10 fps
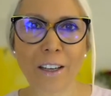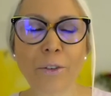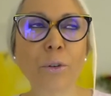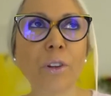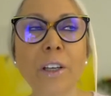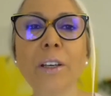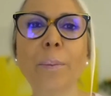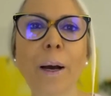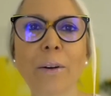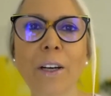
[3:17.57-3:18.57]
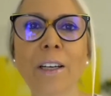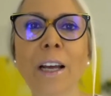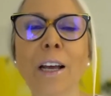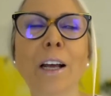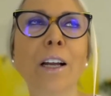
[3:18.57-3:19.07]
if you think about it,
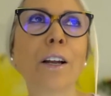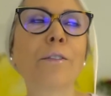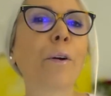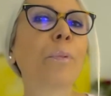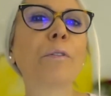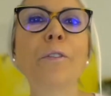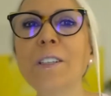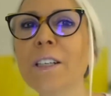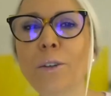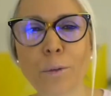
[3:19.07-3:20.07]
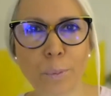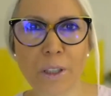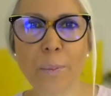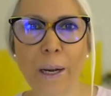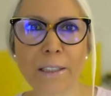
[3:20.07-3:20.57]
like from the physical
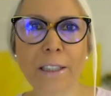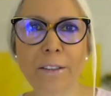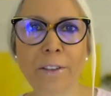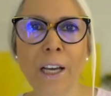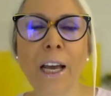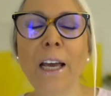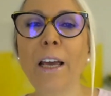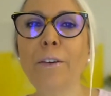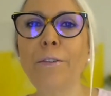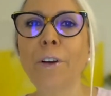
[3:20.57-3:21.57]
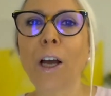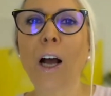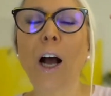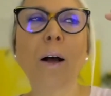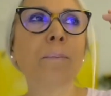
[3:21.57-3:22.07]
perspective, if
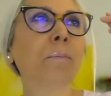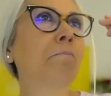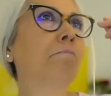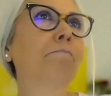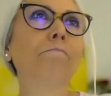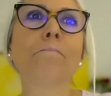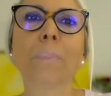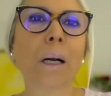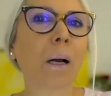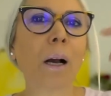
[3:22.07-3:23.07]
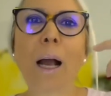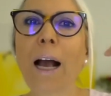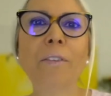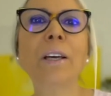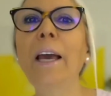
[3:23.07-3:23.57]
I'm
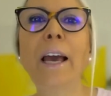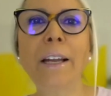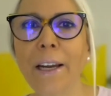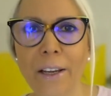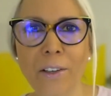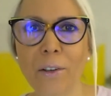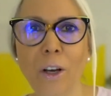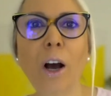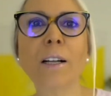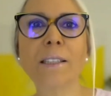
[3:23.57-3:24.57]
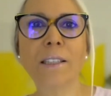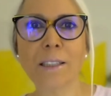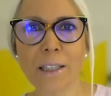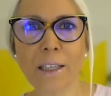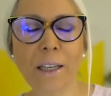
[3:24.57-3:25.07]
having a headache
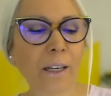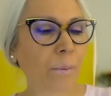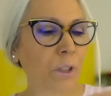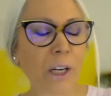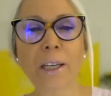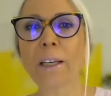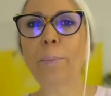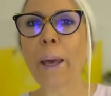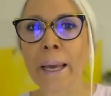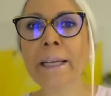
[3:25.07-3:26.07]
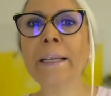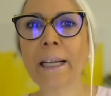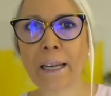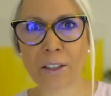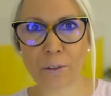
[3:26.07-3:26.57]
constantly and I'm taking
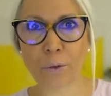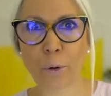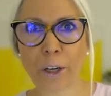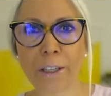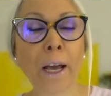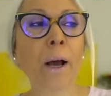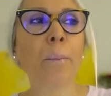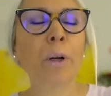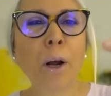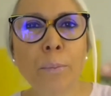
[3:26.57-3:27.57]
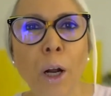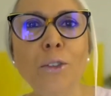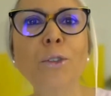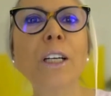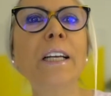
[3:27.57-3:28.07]
painkillers for it, but I'm not
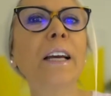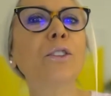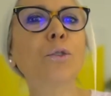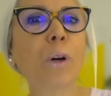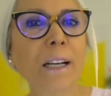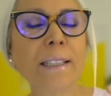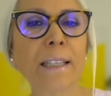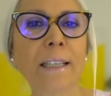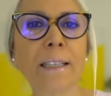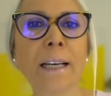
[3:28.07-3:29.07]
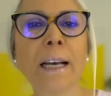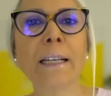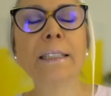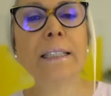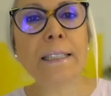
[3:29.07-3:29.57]
really addressing
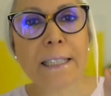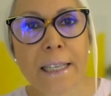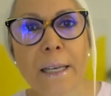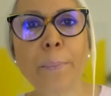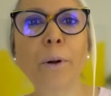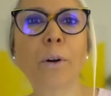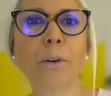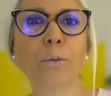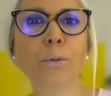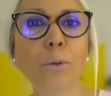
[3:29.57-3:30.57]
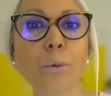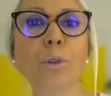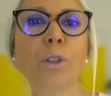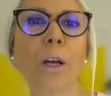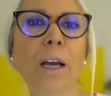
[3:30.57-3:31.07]
the deeper
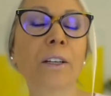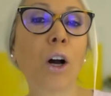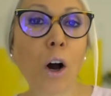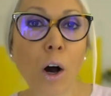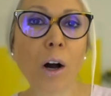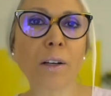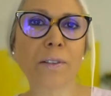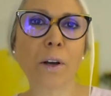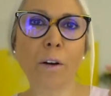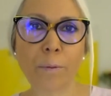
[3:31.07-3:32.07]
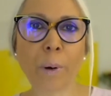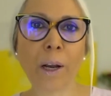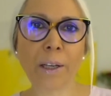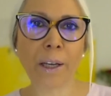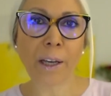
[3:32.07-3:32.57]
root and cause of
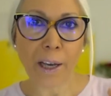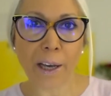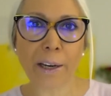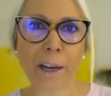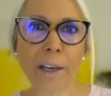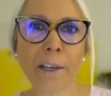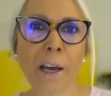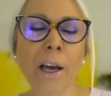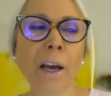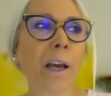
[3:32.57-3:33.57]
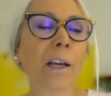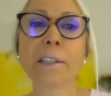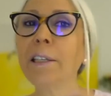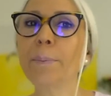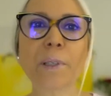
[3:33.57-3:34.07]
my headache,
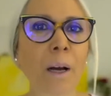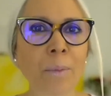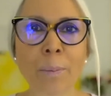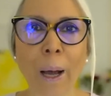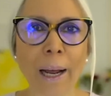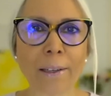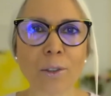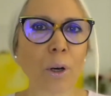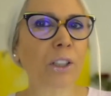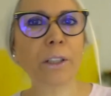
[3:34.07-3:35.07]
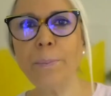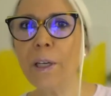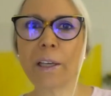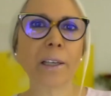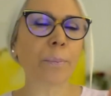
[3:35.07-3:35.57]
it keeps coming back. So I keep
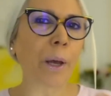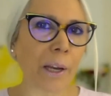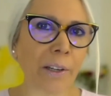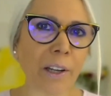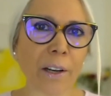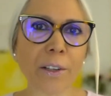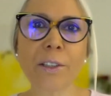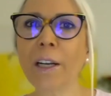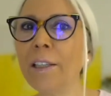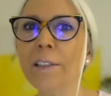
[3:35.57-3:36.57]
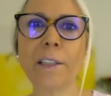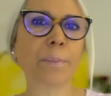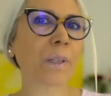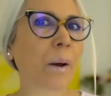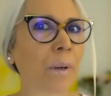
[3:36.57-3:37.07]
taking painkillers and it
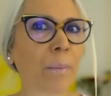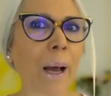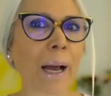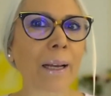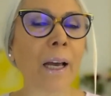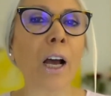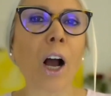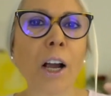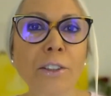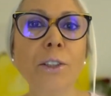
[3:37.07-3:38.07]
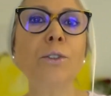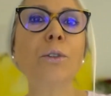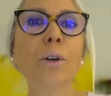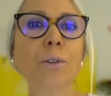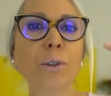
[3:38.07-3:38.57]
keeps coming back. I need
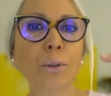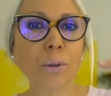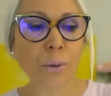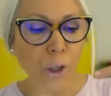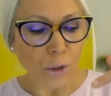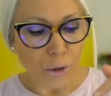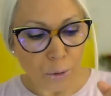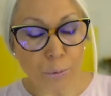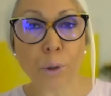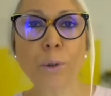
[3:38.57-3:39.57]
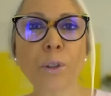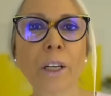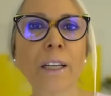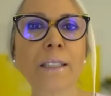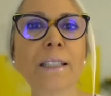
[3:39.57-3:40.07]
to go to the root
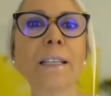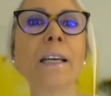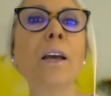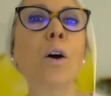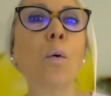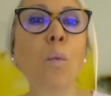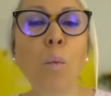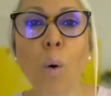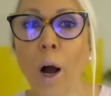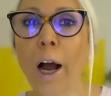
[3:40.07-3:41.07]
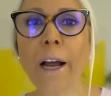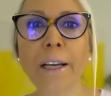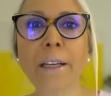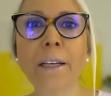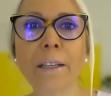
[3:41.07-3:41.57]
and see
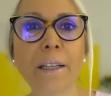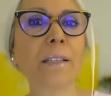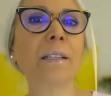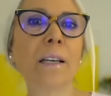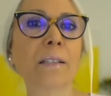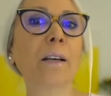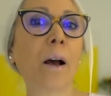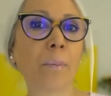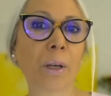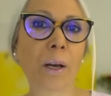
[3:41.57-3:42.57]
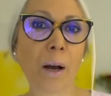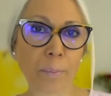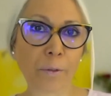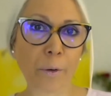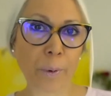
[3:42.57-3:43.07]
why this is coming
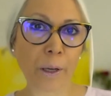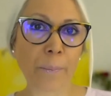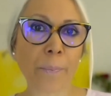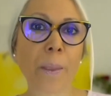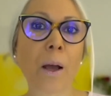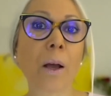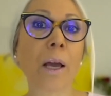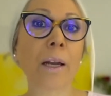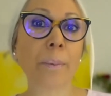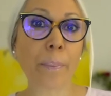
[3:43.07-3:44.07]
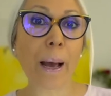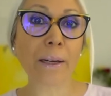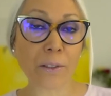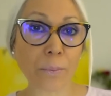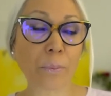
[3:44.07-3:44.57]
up for me in
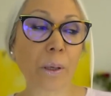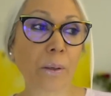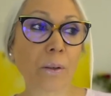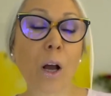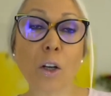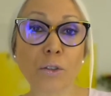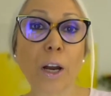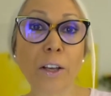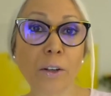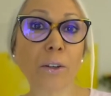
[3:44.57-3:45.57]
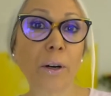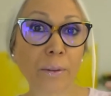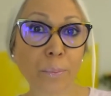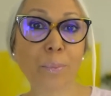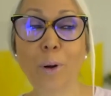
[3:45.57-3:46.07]
a regular,
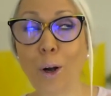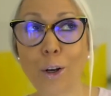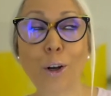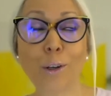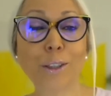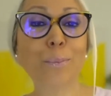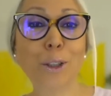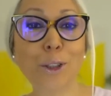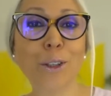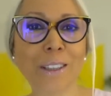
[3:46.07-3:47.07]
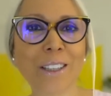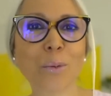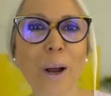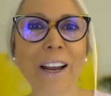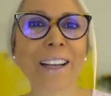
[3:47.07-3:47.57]
and I call it paternic
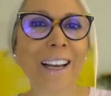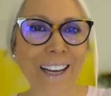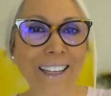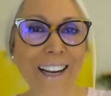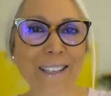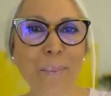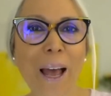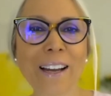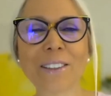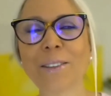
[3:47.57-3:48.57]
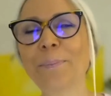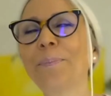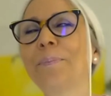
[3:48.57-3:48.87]
way. It has a pattern.